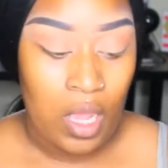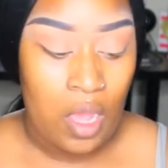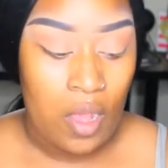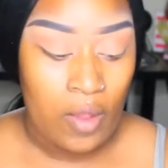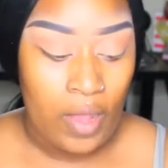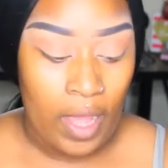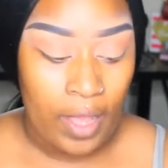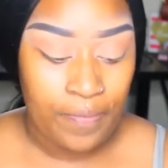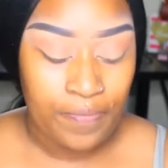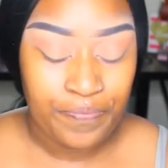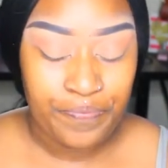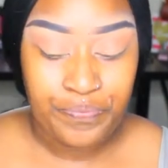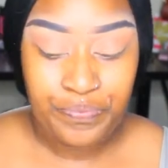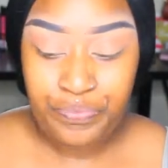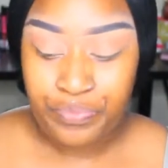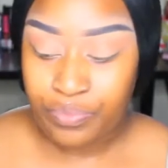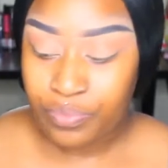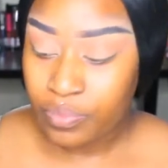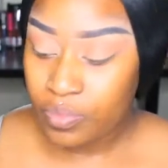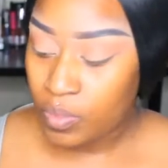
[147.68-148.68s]
Okay,
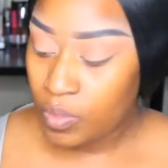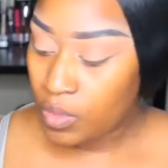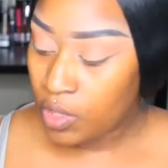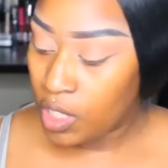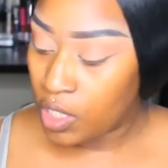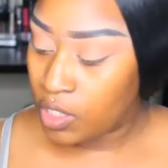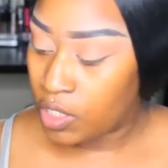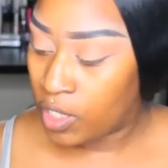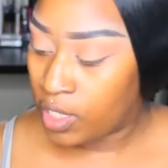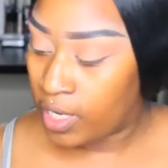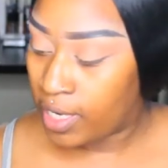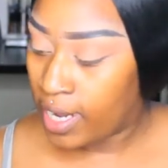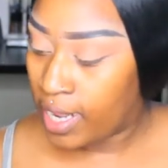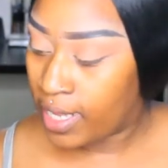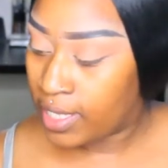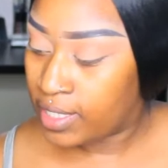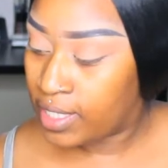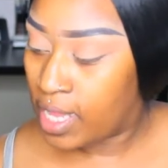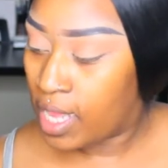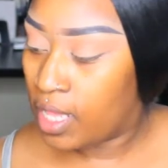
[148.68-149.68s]
so the
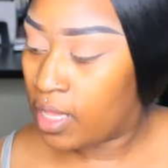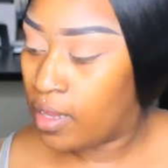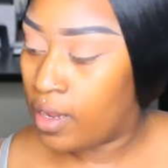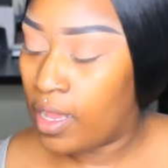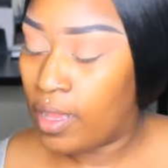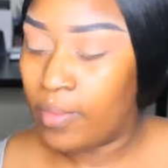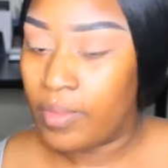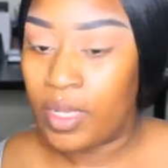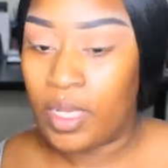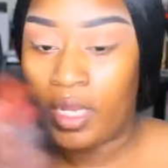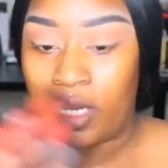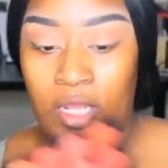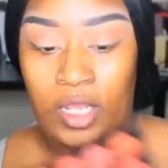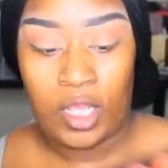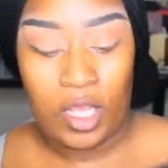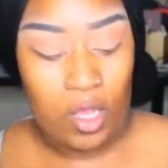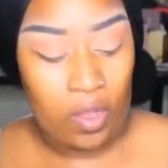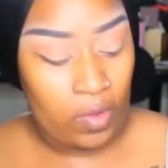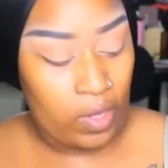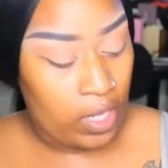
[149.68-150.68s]
next color I'm gonna
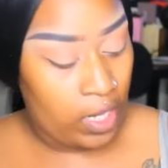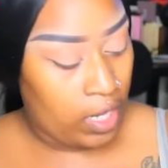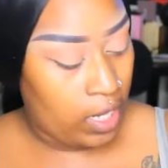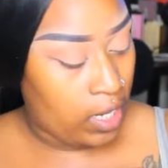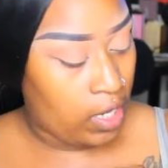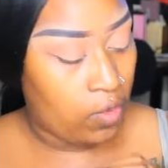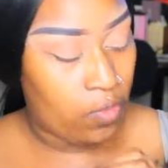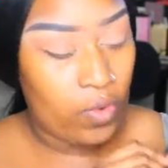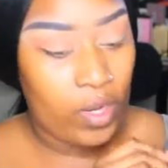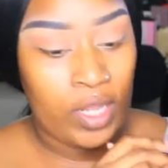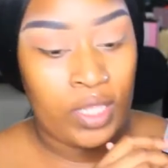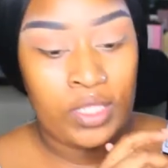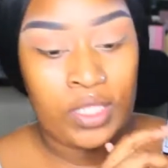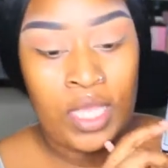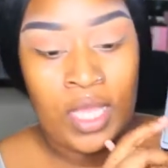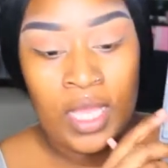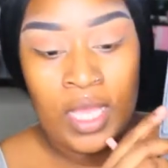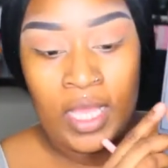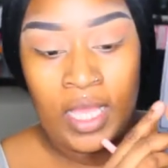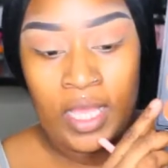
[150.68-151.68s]
go in with
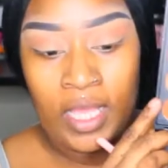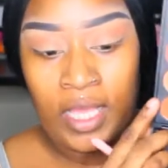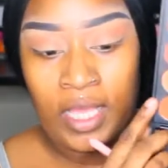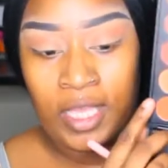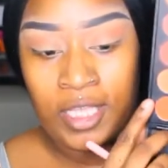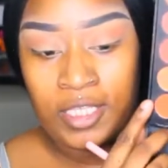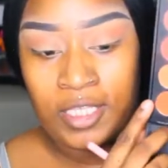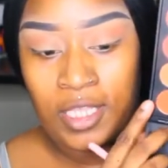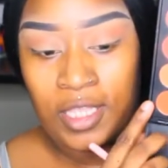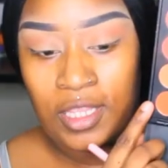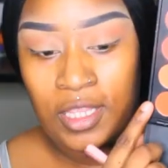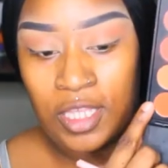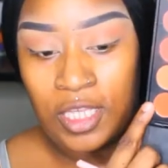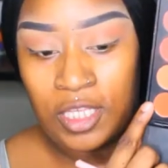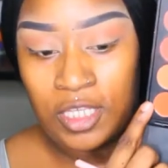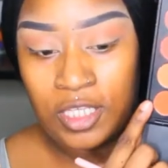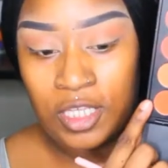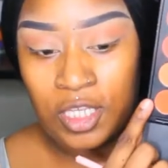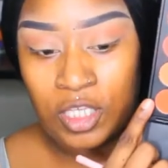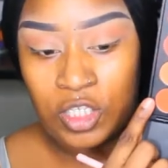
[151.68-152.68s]
is
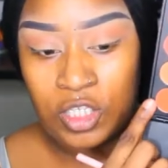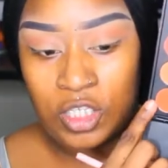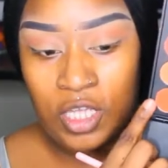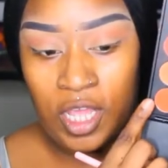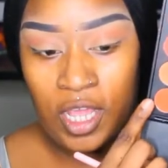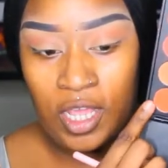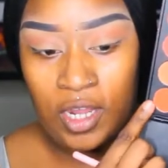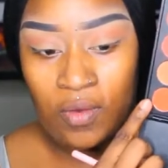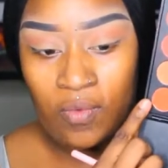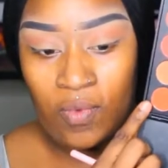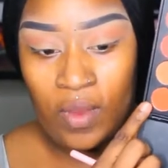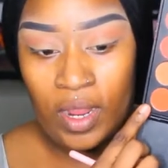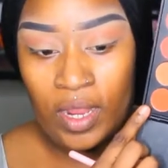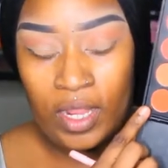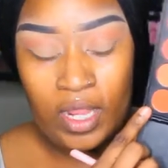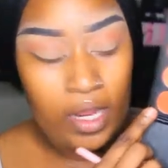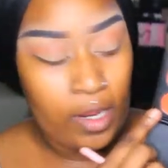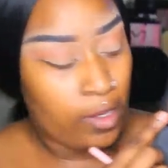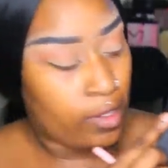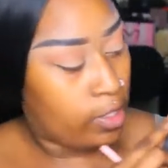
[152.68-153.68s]
this shade
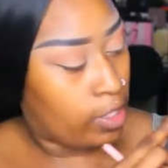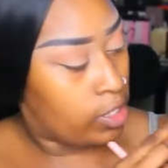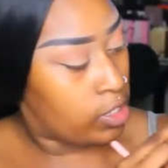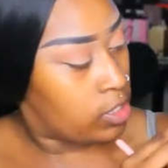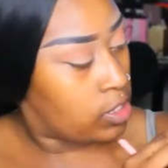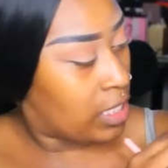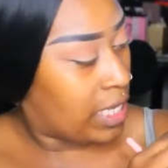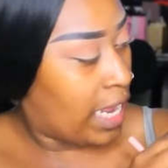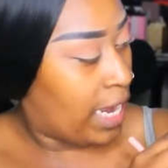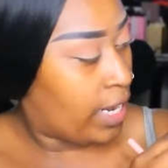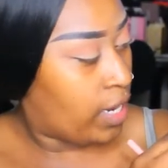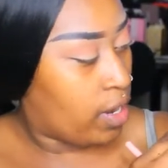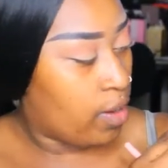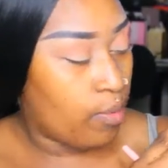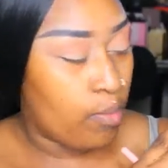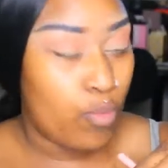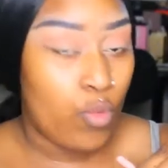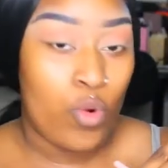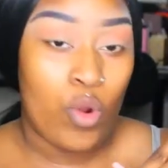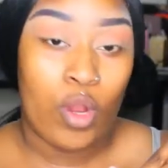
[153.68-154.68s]
right here, this like
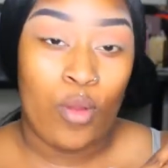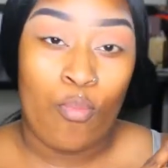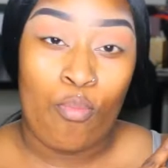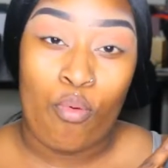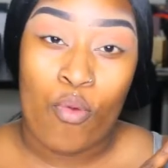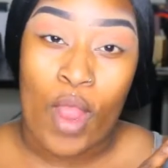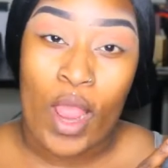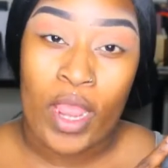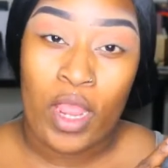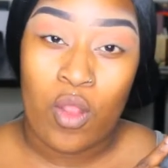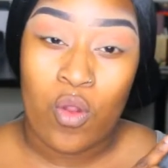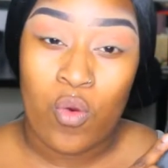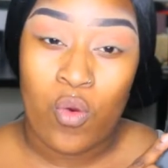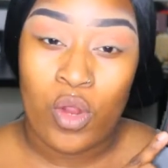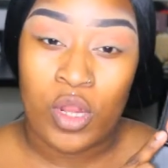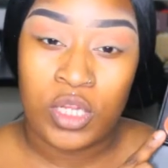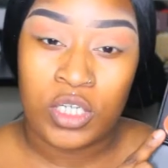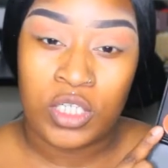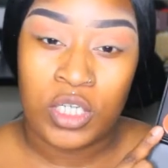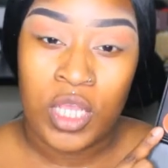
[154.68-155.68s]
more bright
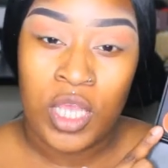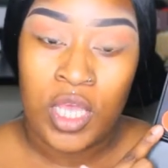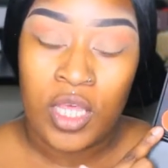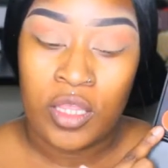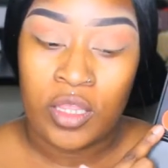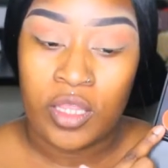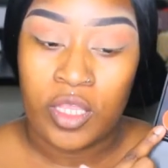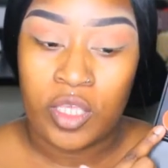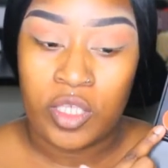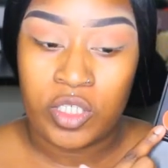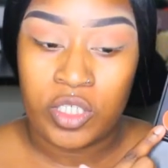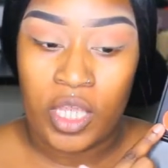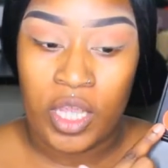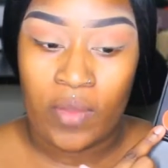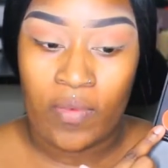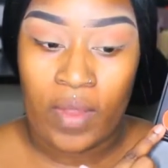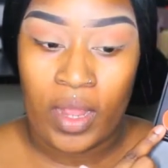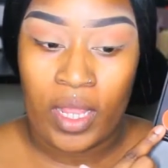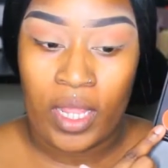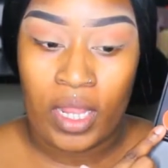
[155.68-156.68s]
orange, this
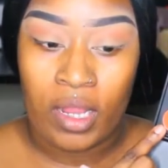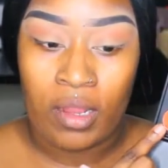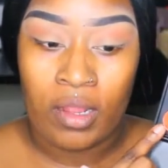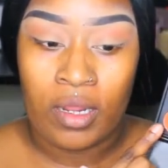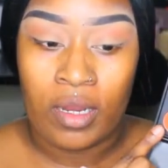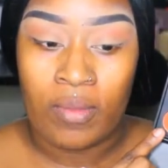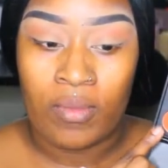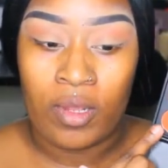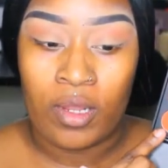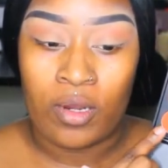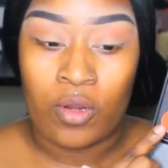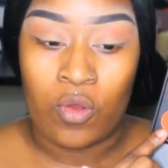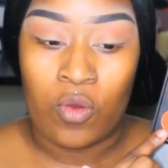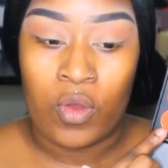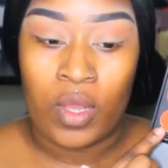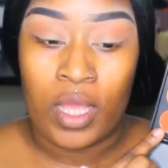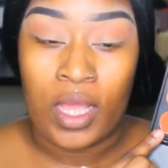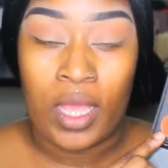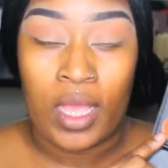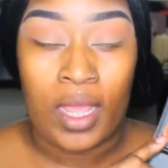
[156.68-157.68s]
shade right here, and I'm gonna
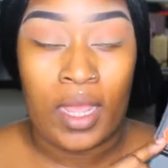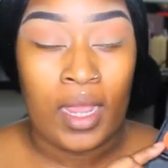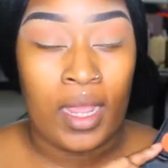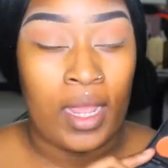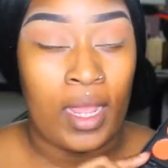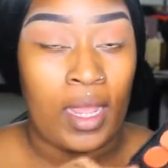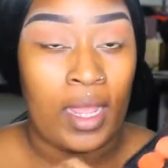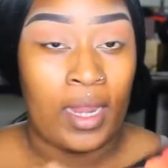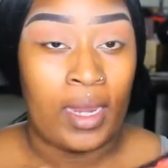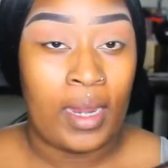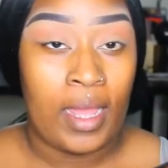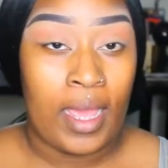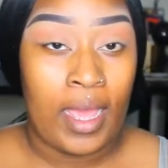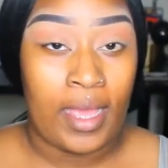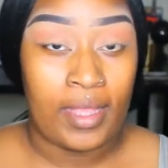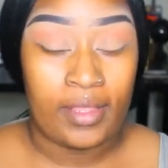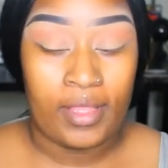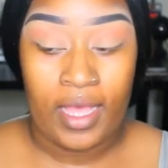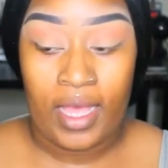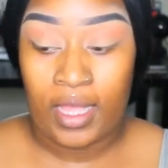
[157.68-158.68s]
go ahead and
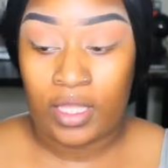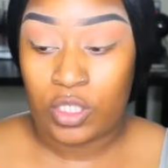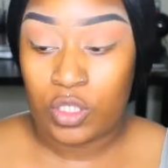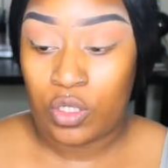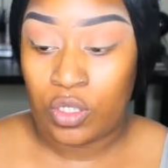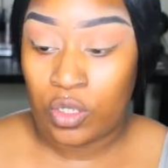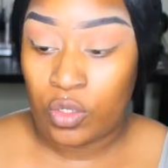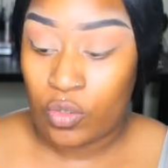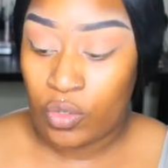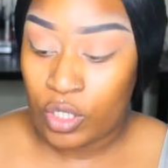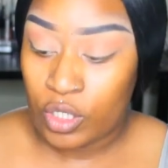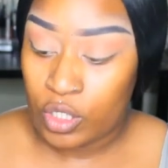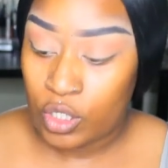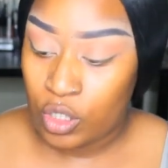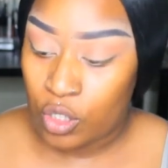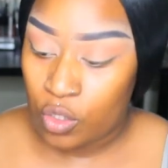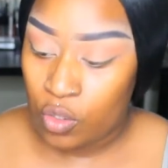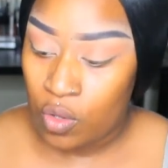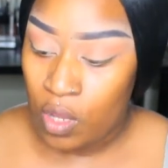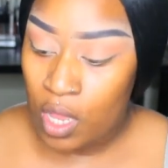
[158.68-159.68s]
add that to the crease
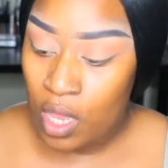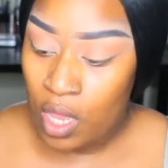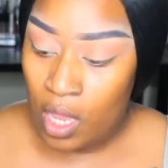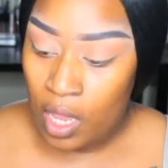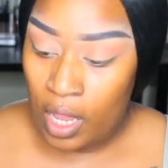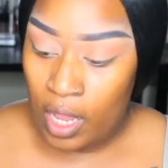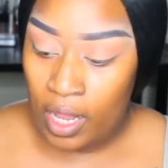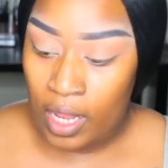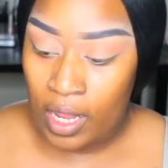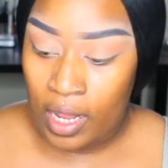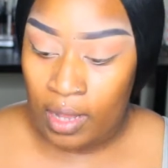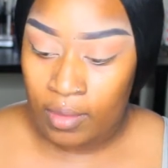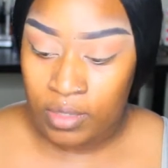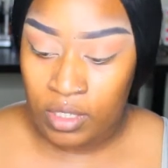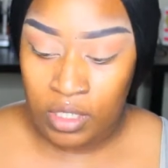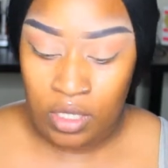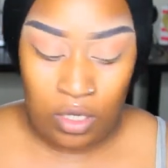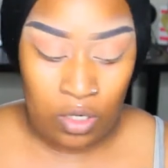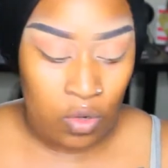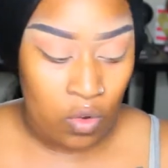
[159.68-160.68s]
too, and I'm
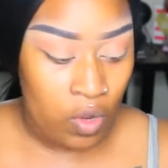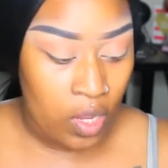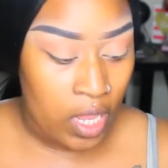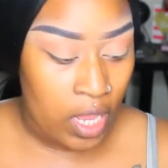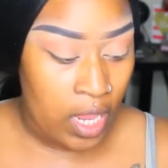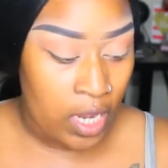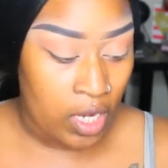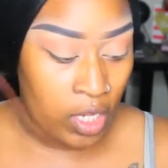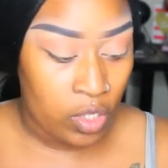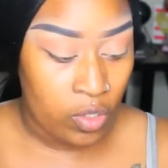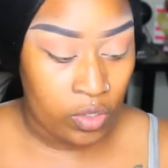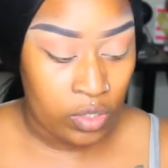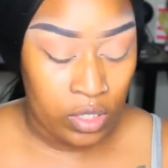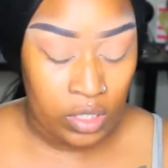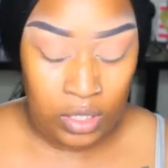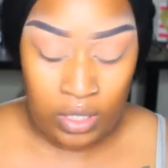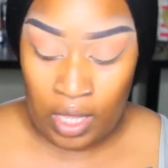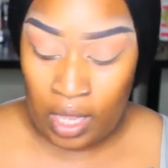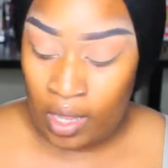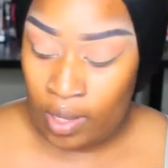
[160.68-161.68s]
just gonna go ahead and use the
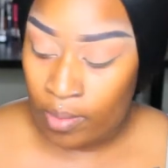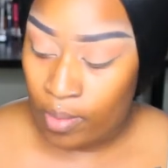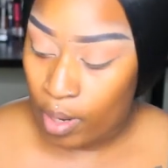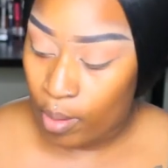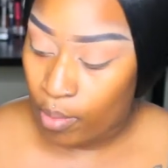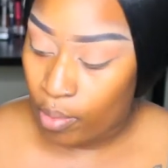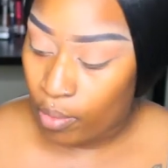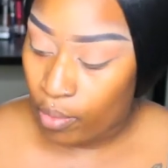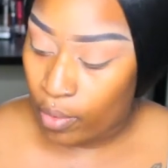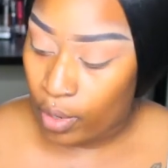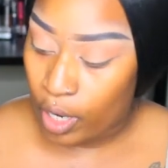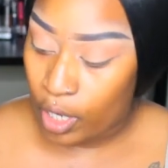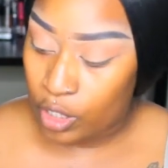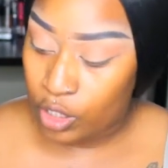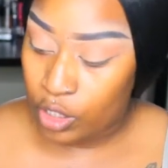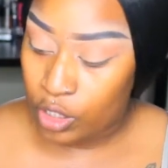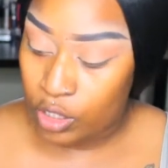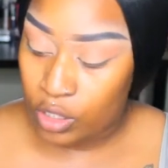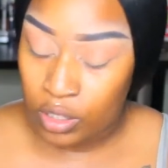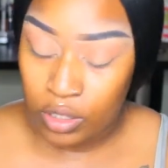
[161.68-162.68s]
same
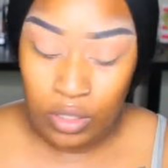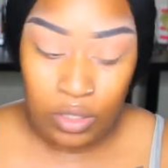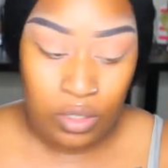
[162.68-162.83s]
brush.